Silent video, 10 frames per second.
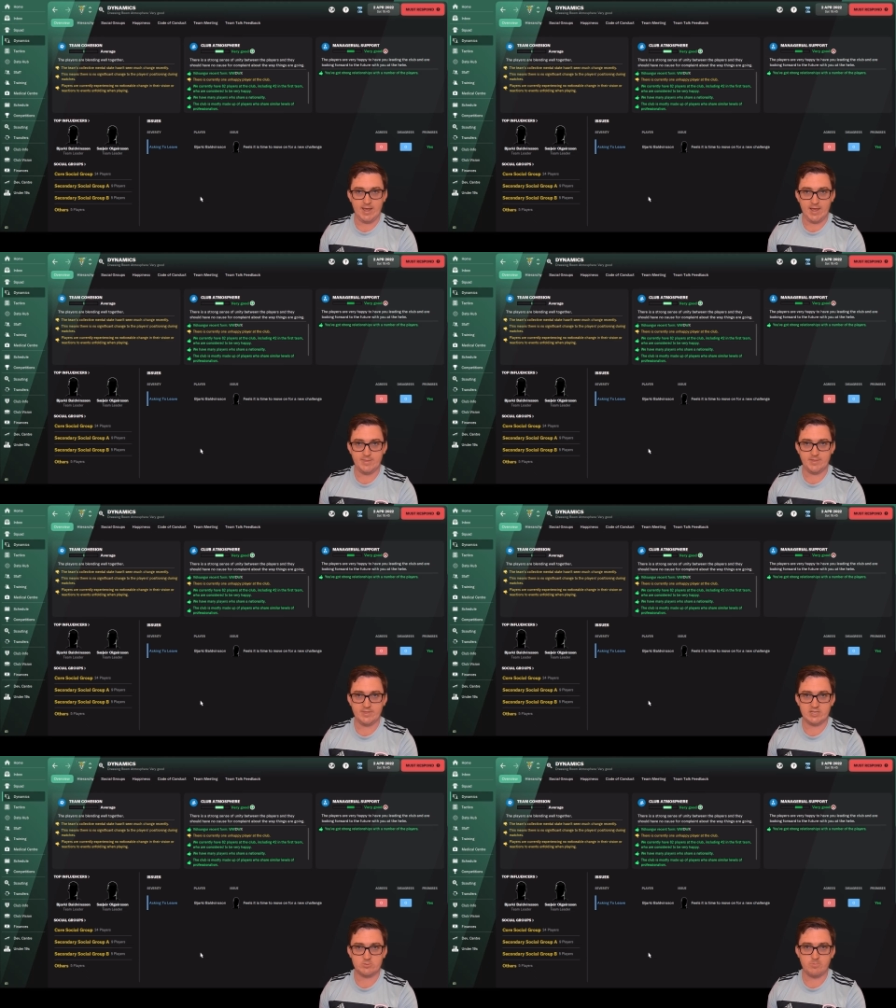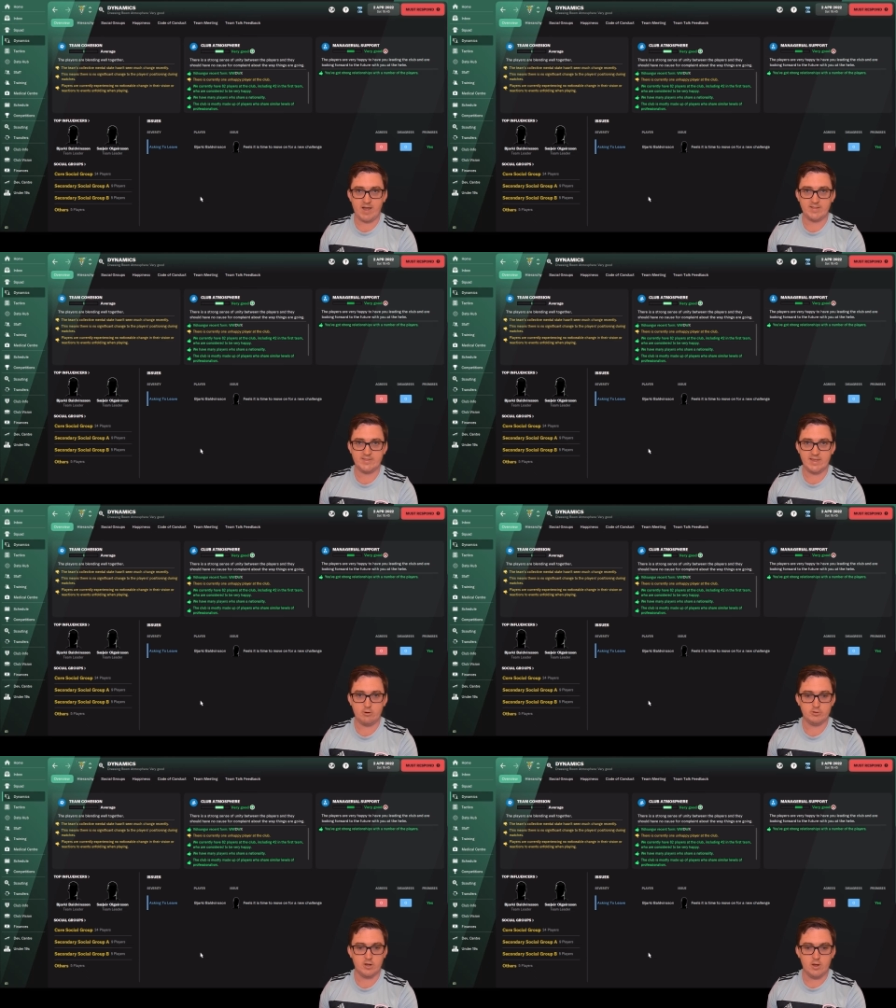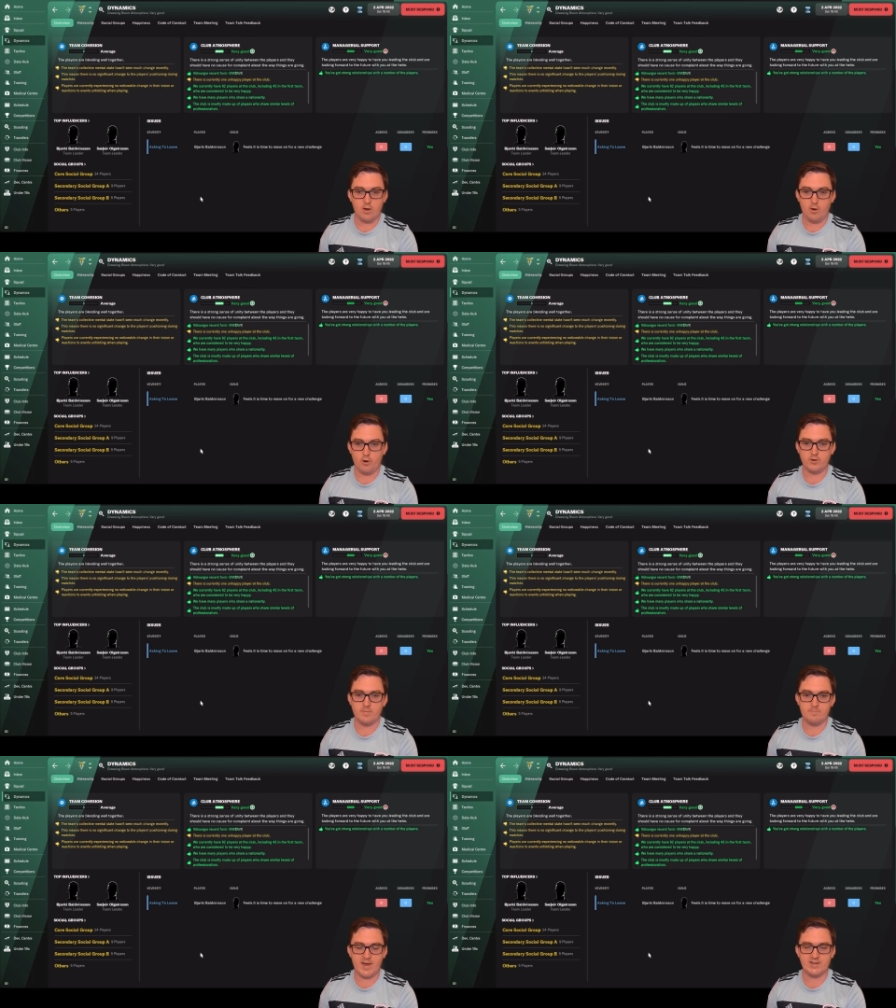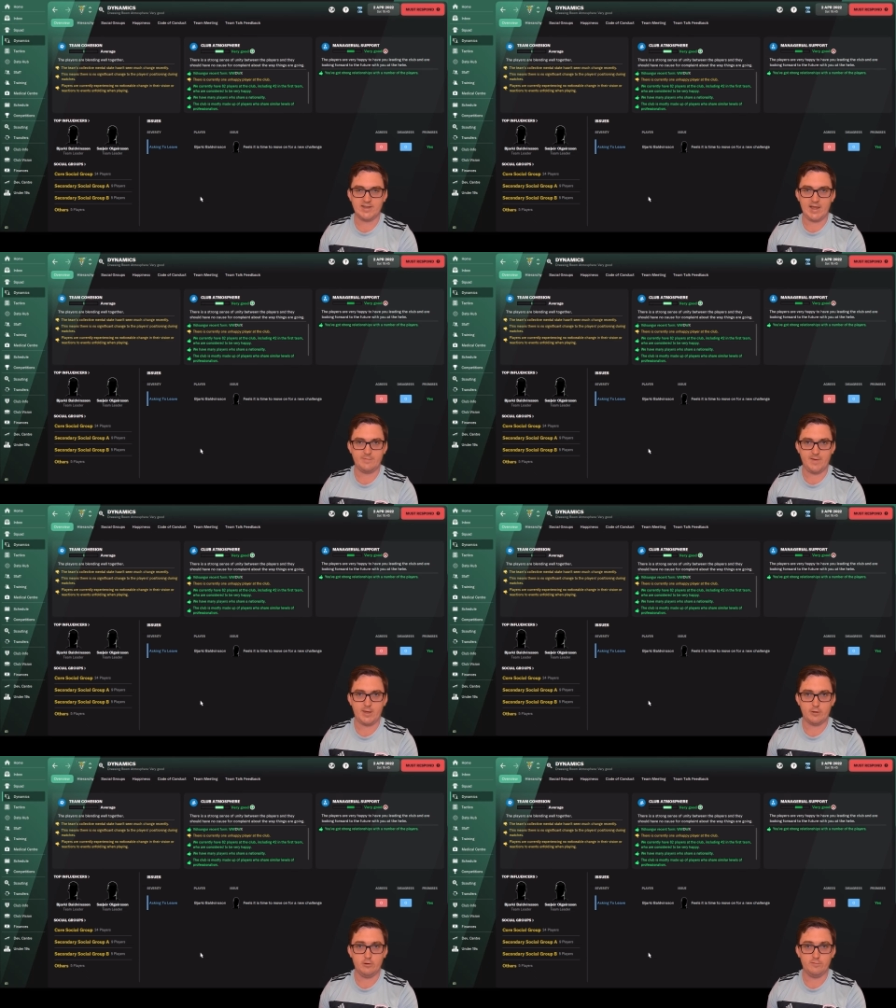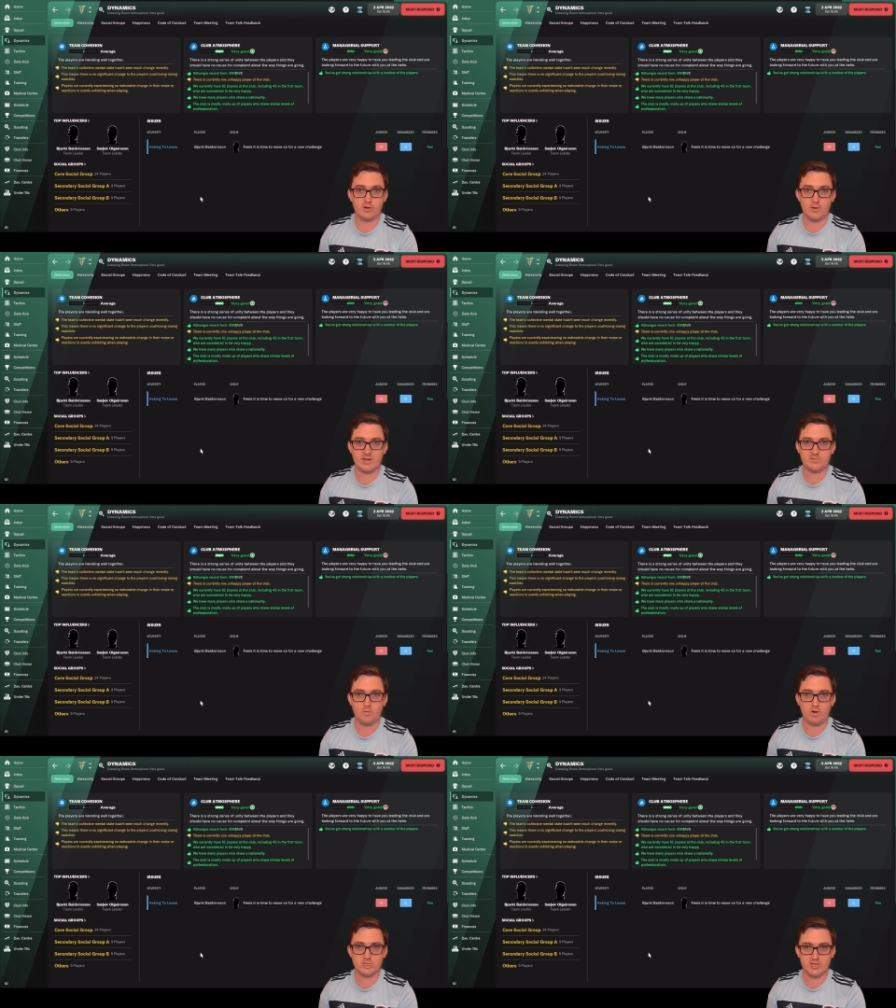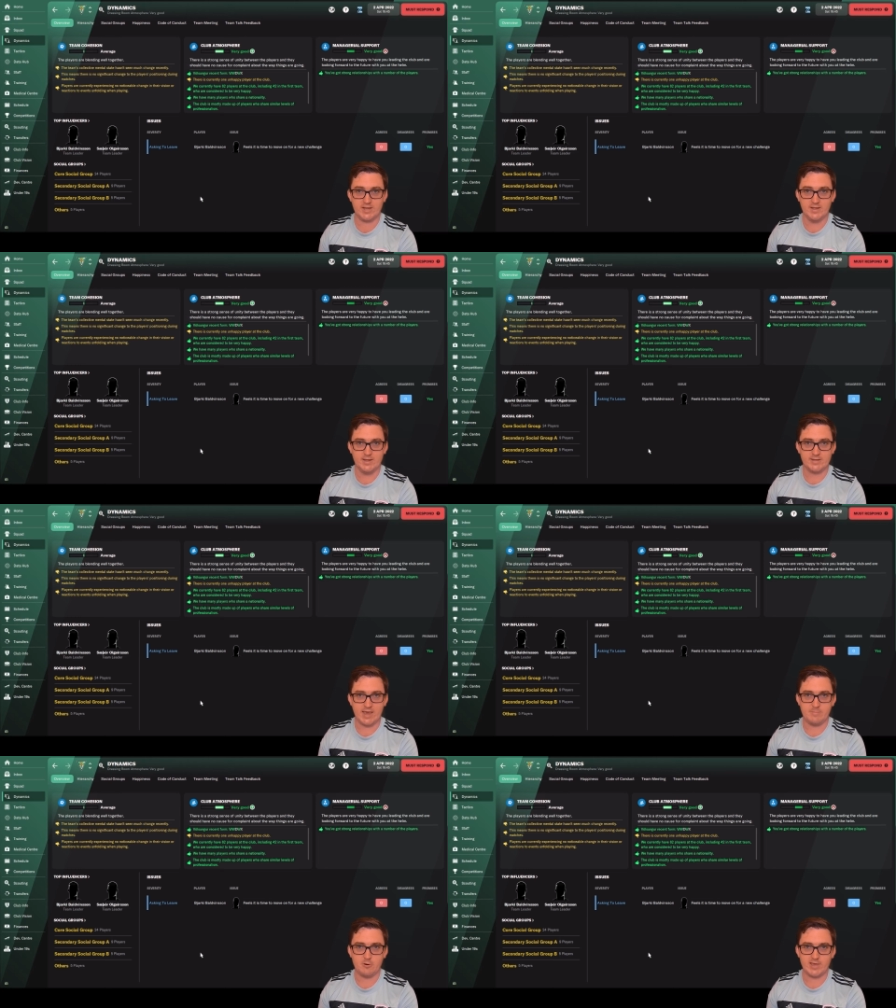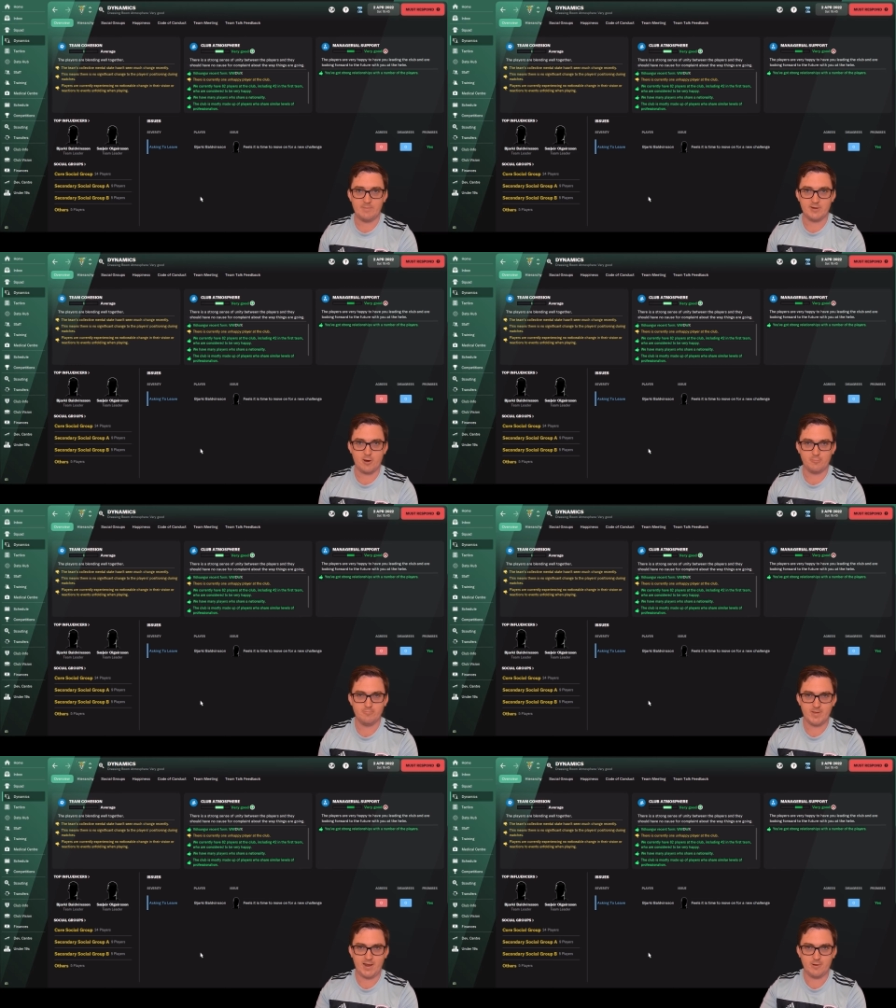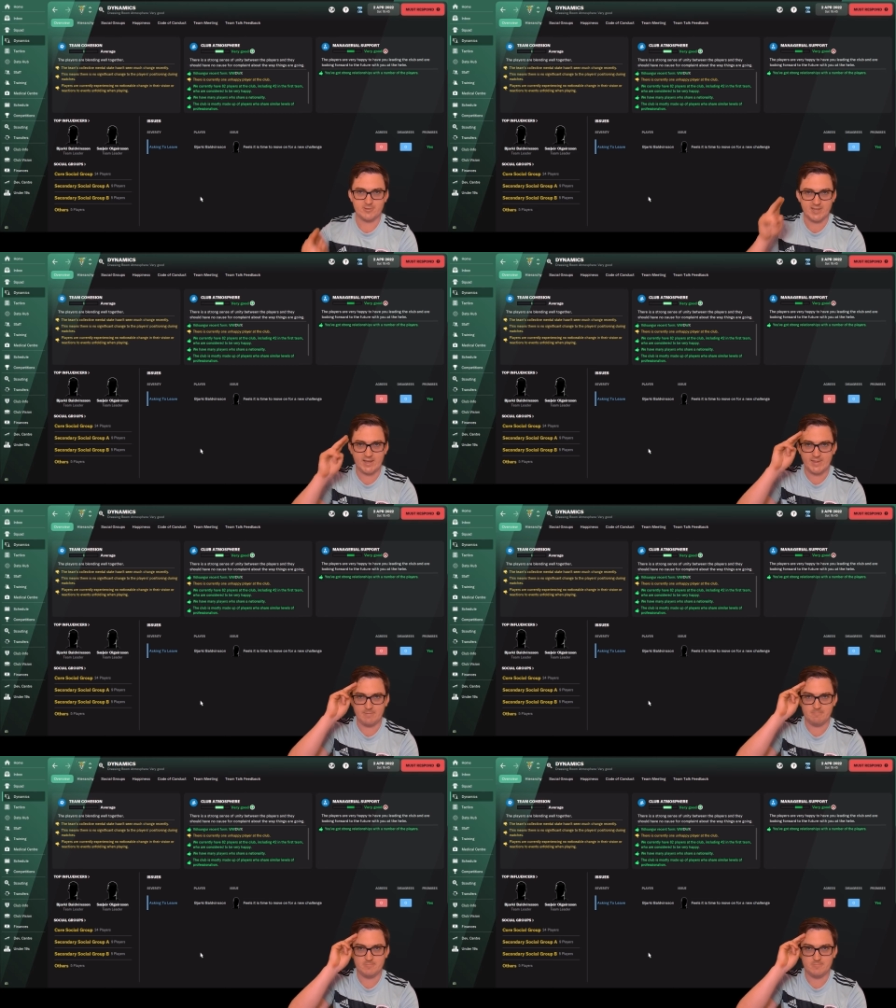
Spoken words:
in this one deal on Monday, thank you very much for watching. Keep on keeping on, and I'll see you then.